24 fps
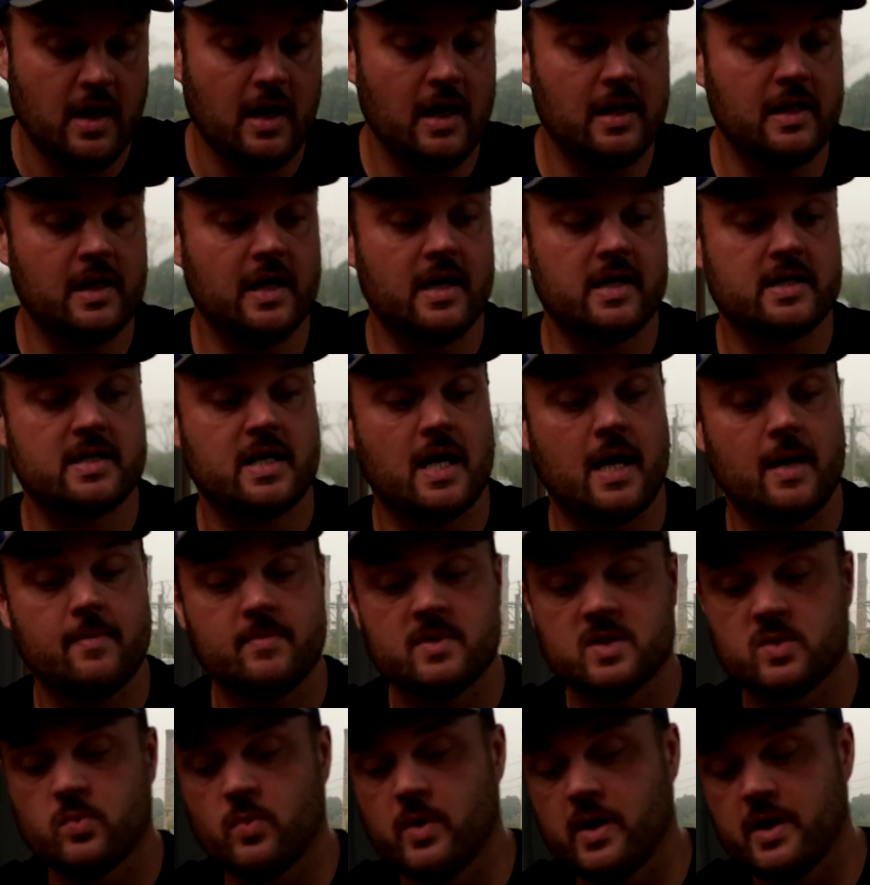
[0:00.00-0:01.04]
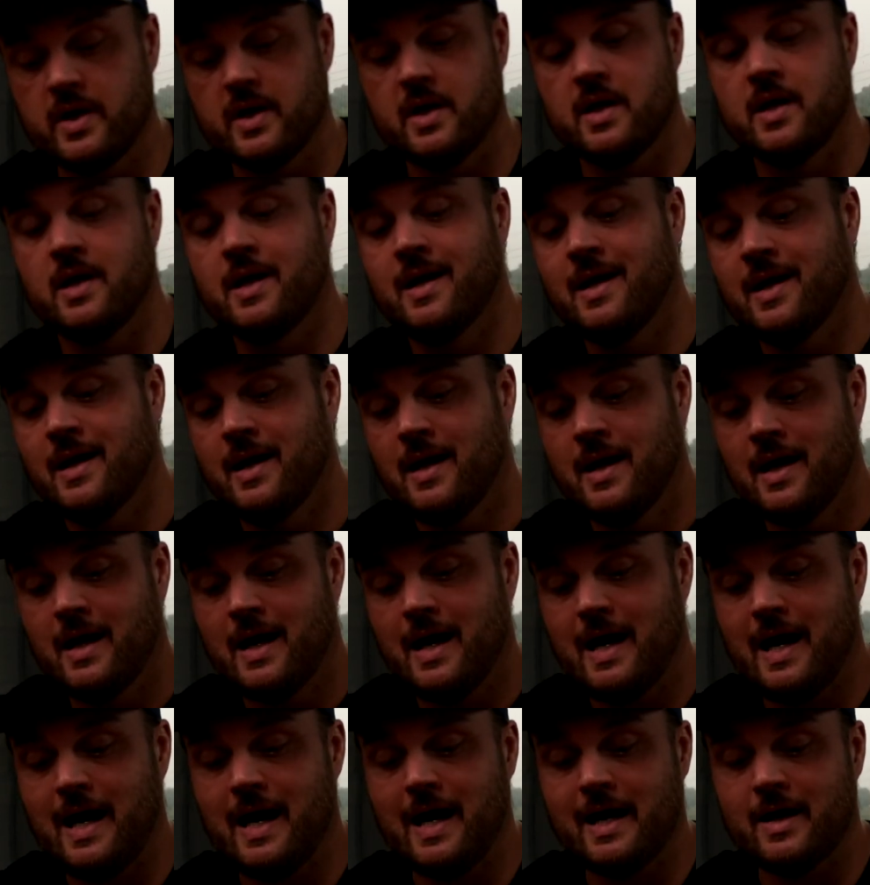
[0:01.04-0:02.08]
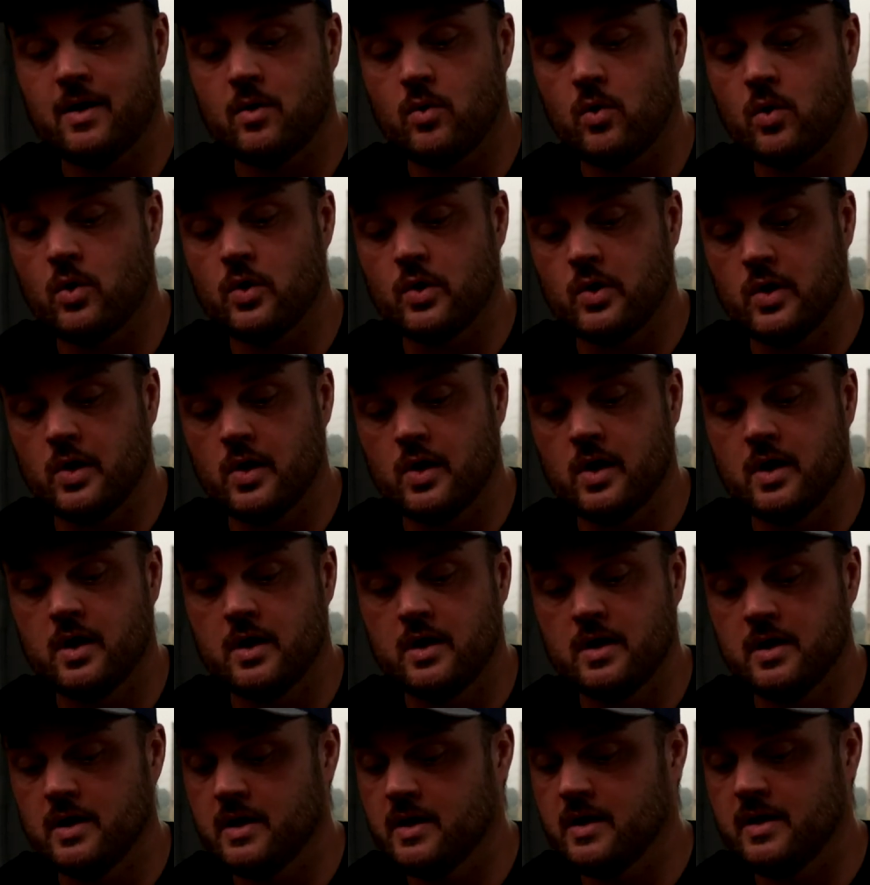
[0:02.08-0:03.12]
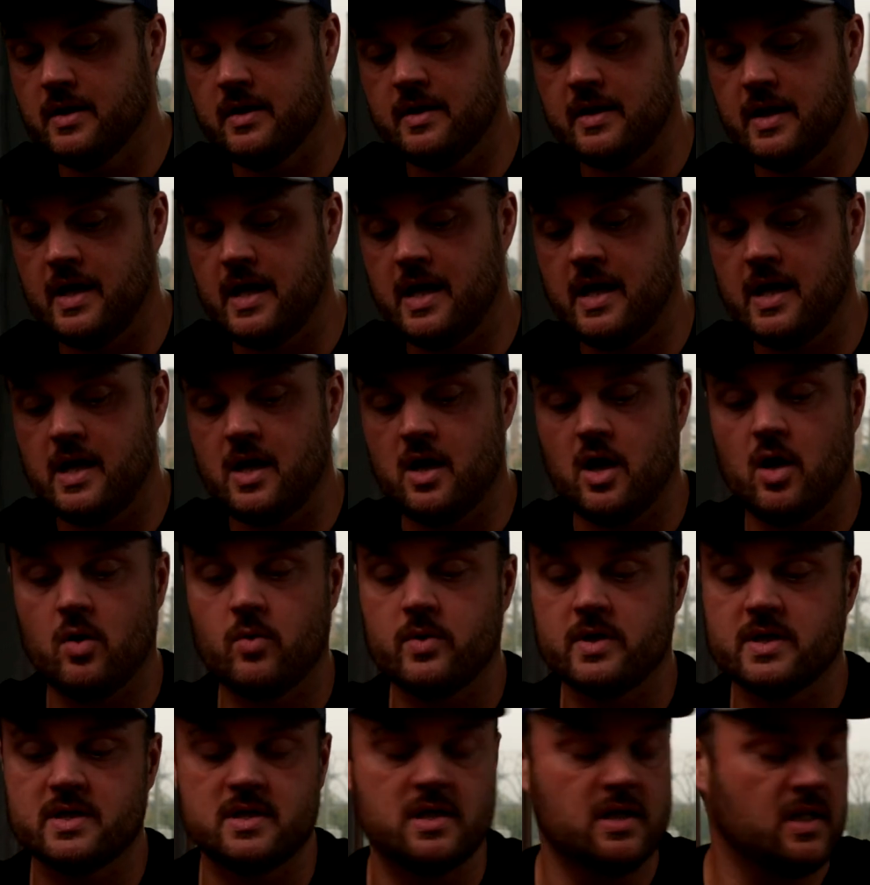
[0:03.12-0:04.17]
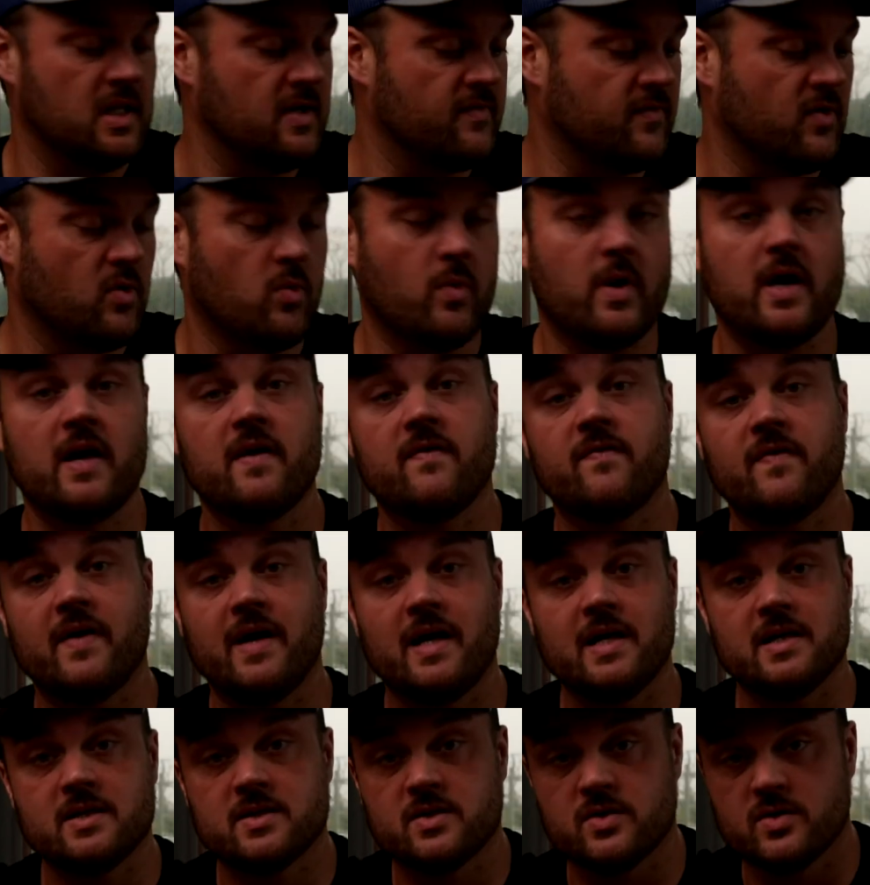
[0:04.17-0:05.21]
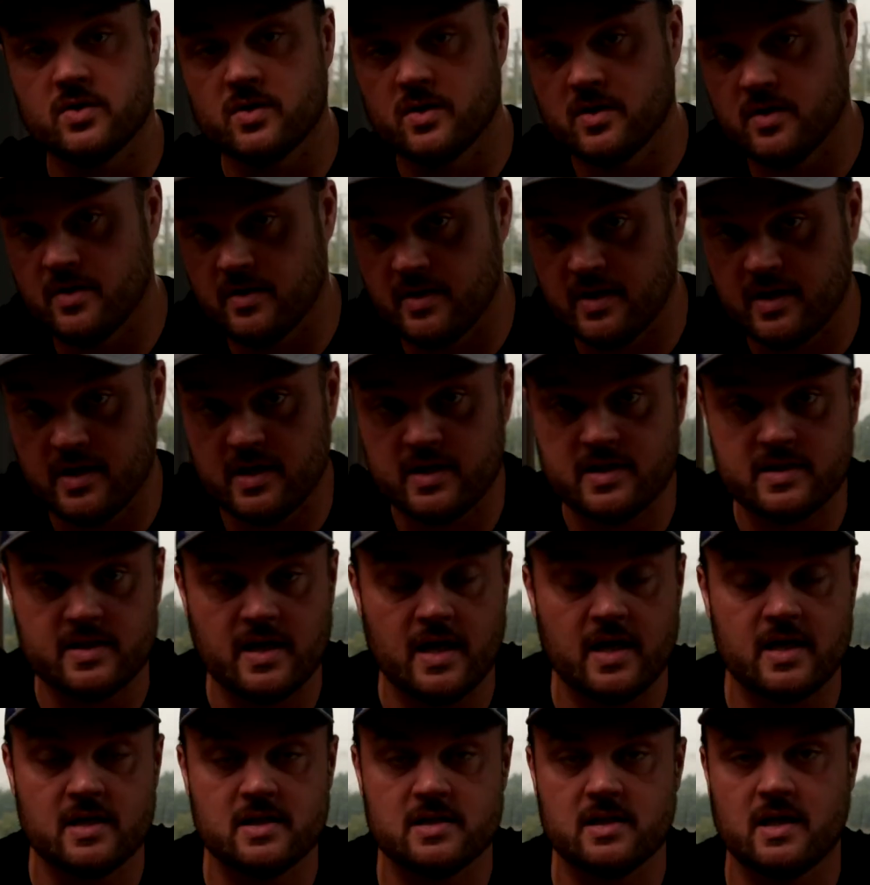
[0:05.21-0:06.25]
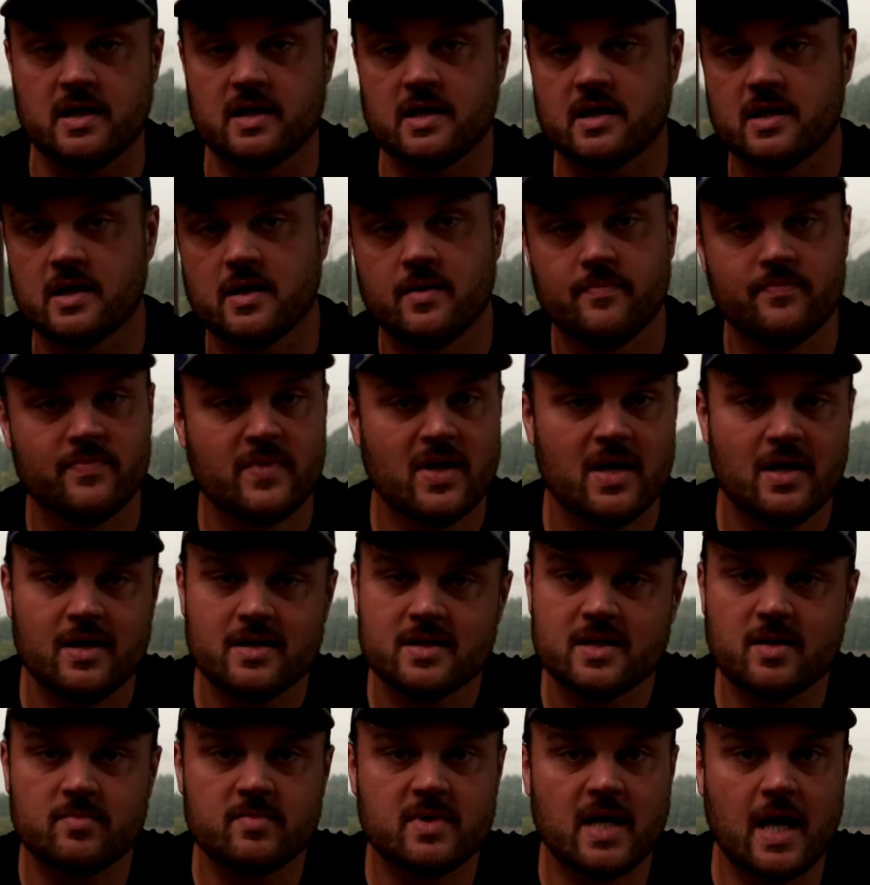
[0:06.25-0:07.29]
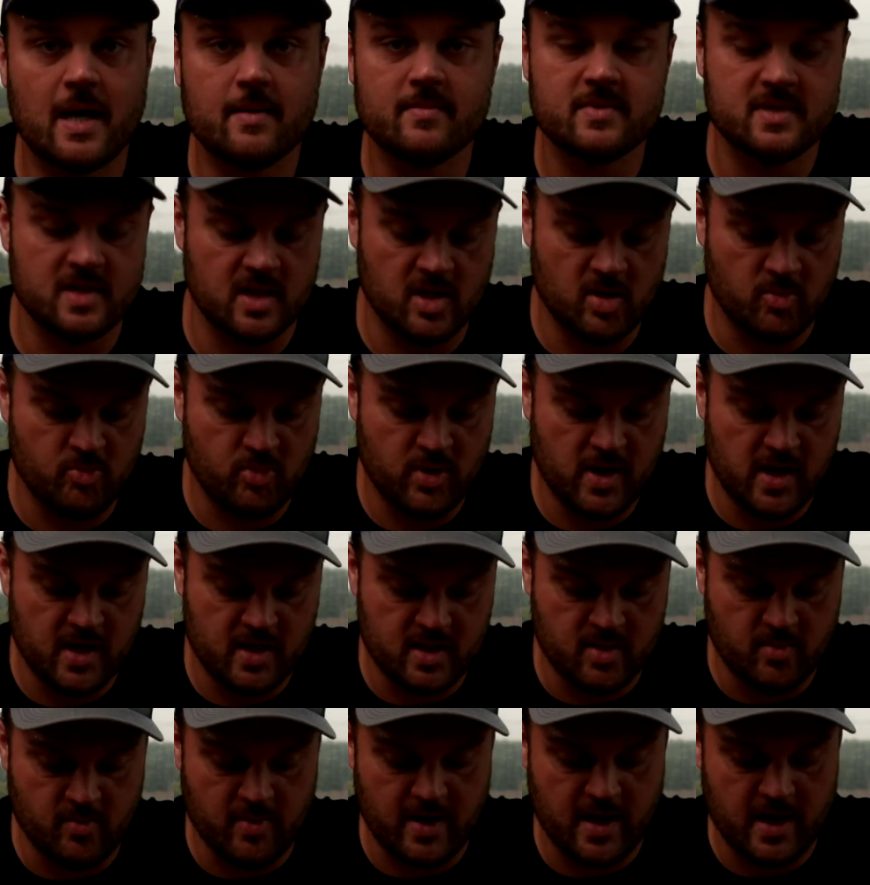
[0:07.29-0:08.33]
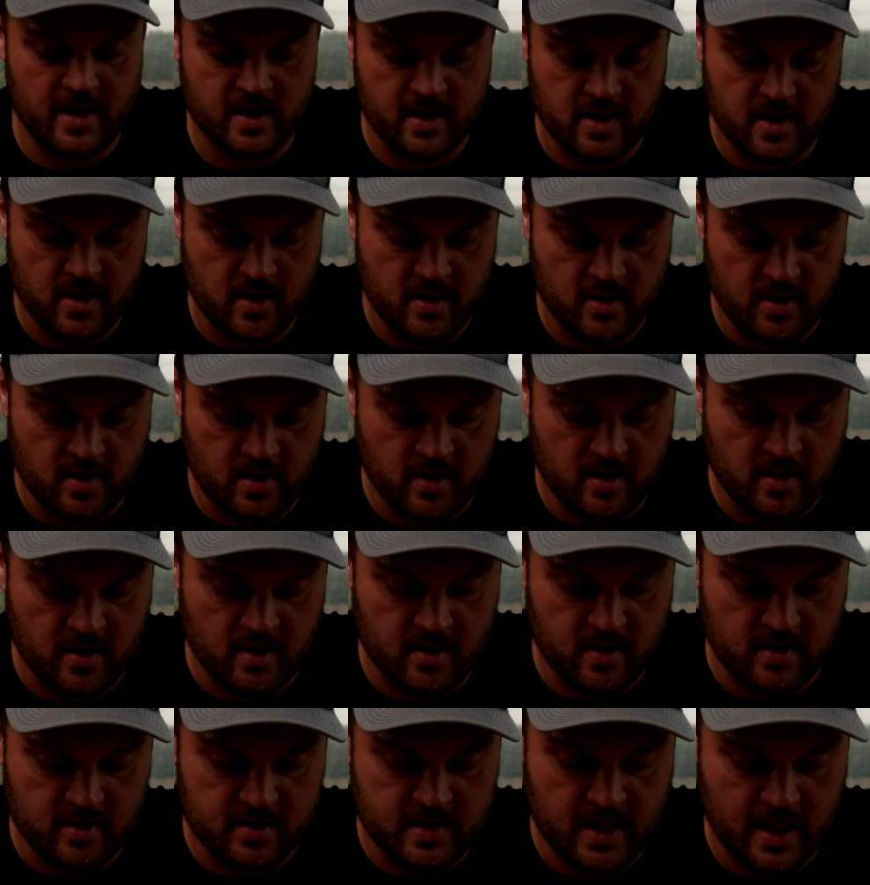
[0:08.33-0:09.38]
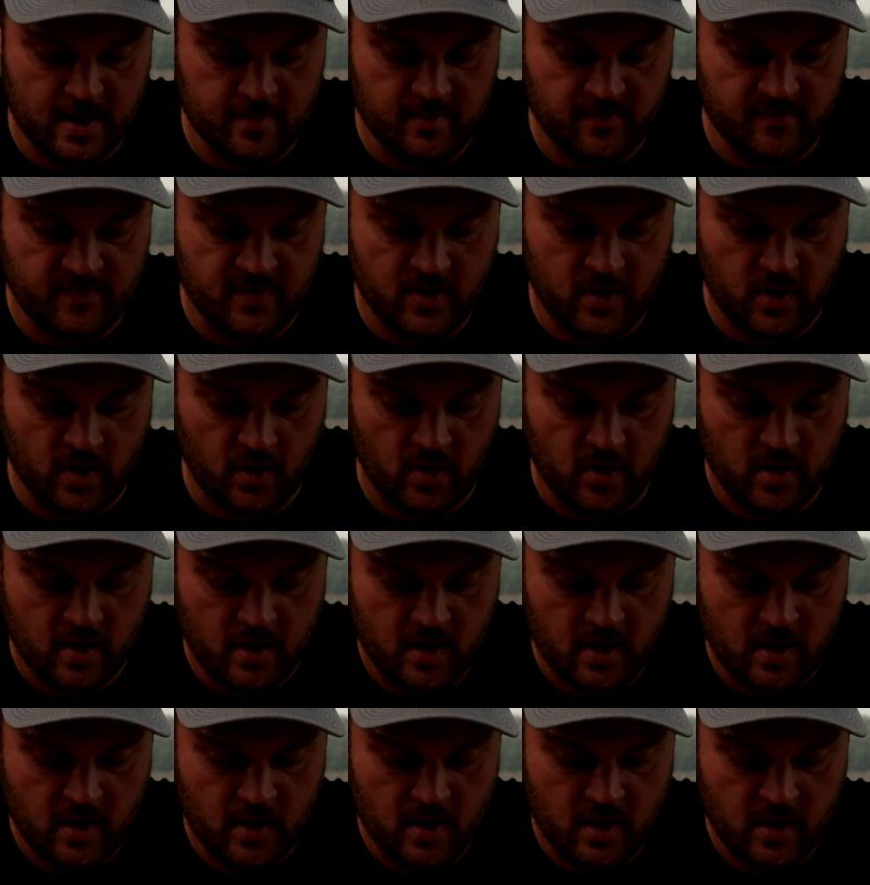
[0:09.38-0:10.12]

A lot of times when I order, they always deliver way faster than it says. Like sometimes in the peak demand uh, time of year,